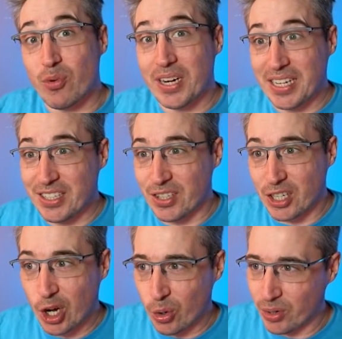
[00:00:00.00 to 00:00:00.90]
right into the
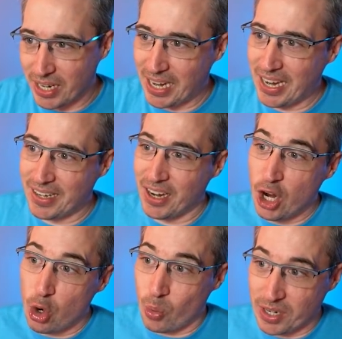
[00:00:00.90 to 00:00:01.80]
code. And
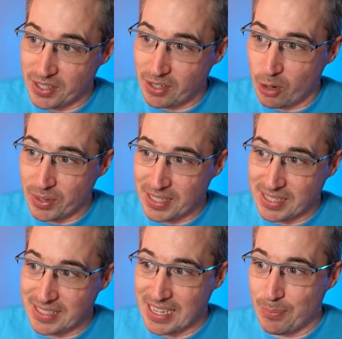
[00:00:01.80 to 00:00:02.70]
we're gonna start with
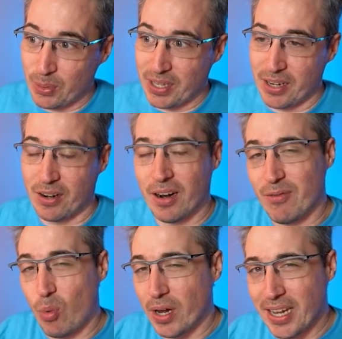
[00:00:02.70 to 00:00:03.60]
this example here
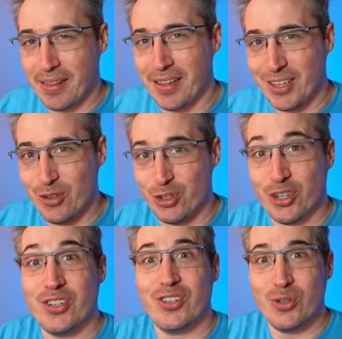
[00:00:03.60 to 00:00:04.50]
of why I think you
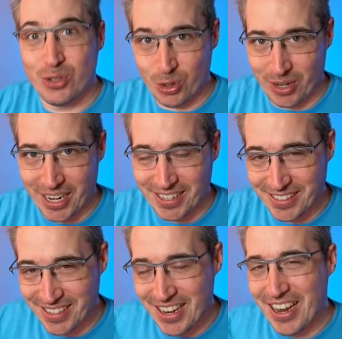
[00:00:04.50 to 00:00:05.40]
shouldn't use
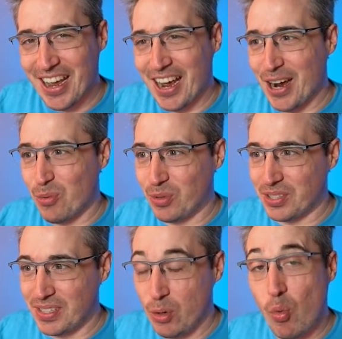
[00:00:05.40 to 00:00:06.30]
shorthands. Uh, we'll
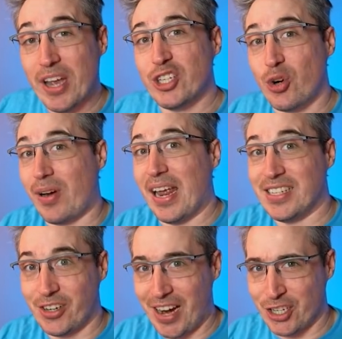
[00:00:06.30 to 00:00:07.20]
see when
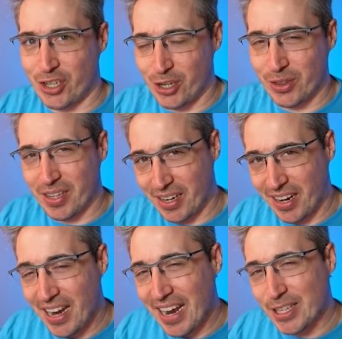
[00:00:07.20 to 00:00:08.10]
shorthands are actually a good
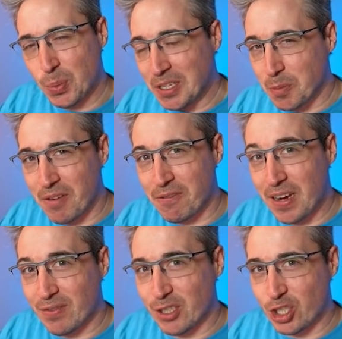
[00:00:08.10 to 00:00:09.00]
thing, as well as my
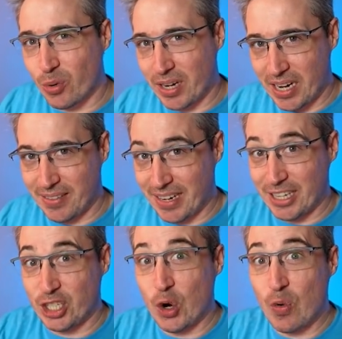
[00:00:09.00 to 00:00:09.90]
favorite shorthand that
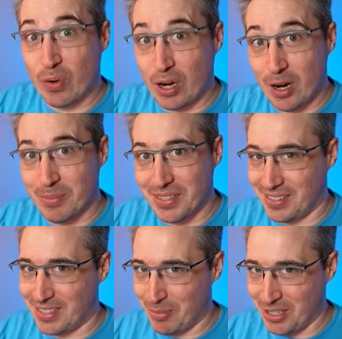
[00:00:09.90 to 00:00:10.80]
actually overcomes
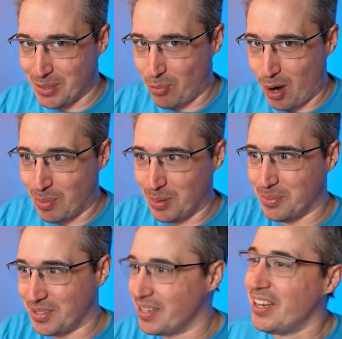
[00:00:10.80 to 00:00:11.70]
some of these
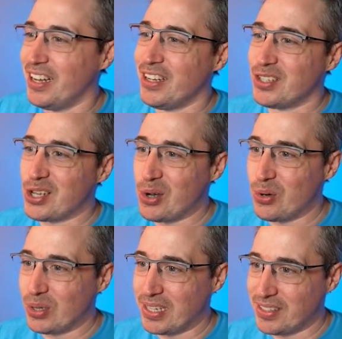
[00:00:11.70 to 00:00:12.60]
problems.
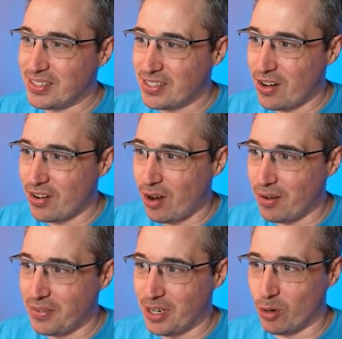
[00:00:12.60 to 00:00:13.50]
So let's start
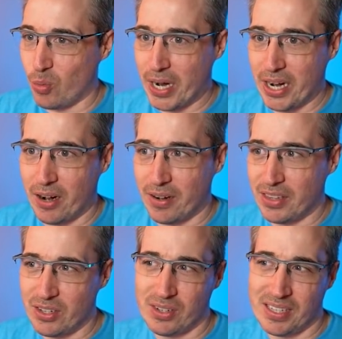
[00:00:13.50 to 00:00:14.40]
off here where
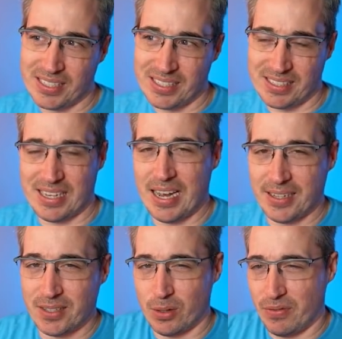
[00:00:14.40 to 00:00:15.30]
the, this is
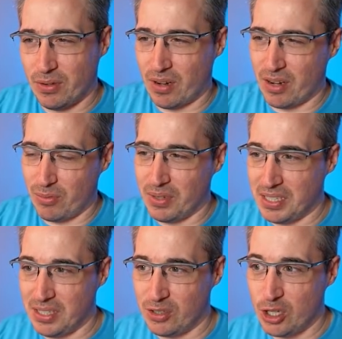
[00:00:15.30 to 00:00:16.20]
SASS. So if you're not
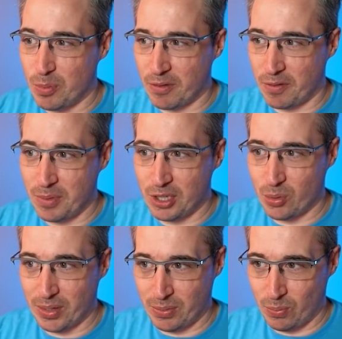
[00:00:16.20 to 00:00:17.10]
really super
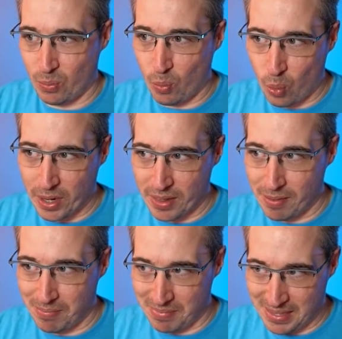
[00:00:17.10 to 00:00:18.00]
familiar with what
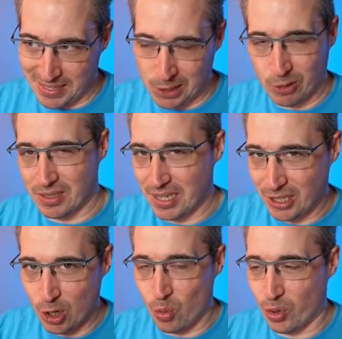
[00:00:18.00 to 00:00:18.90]
this looks
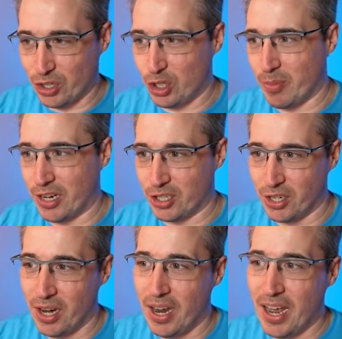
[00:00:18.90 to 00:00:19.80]
like, don't worry too much.
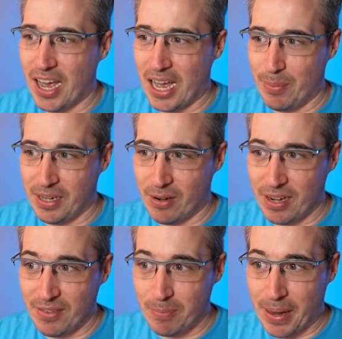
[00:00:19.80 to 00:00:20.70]
Uh, but here I
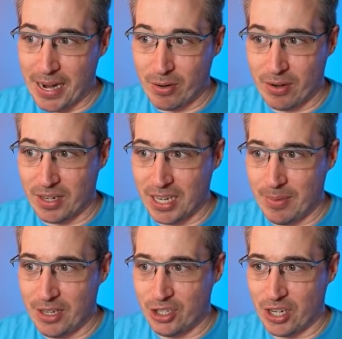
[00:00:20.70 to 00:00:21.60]
have a background
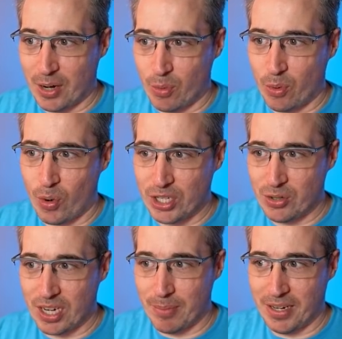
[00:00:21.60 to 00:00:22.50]
image, and we're going
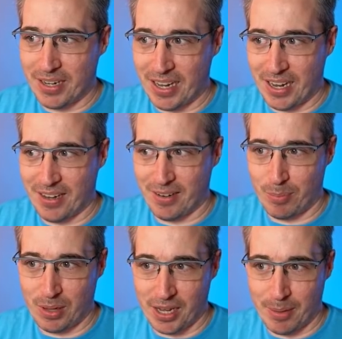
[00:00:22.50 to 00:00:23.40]
to come in and
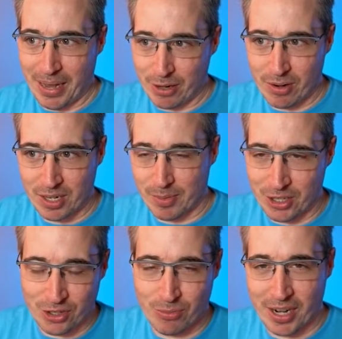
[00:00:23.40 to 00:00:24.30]
apply a background
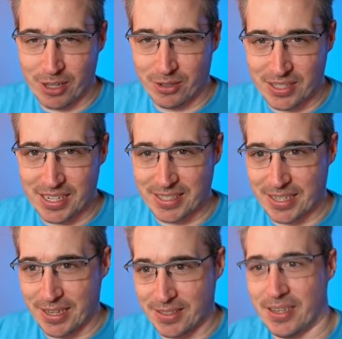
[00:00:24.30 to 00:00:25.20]
image, regular C S
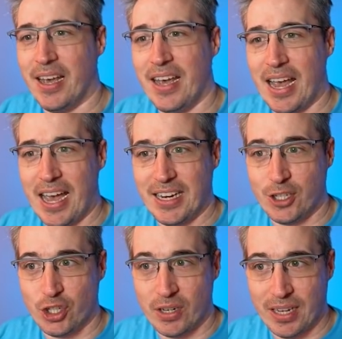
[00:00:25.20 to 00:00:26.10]
S, and
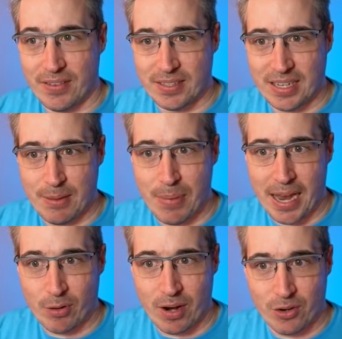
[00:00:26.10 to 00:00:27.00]
it should give us a
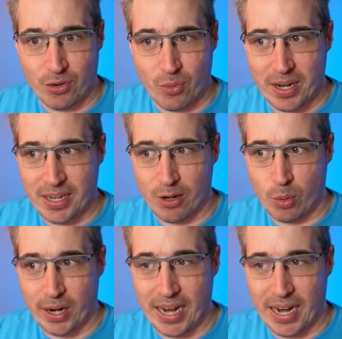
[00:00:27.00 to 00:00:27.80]
background right here where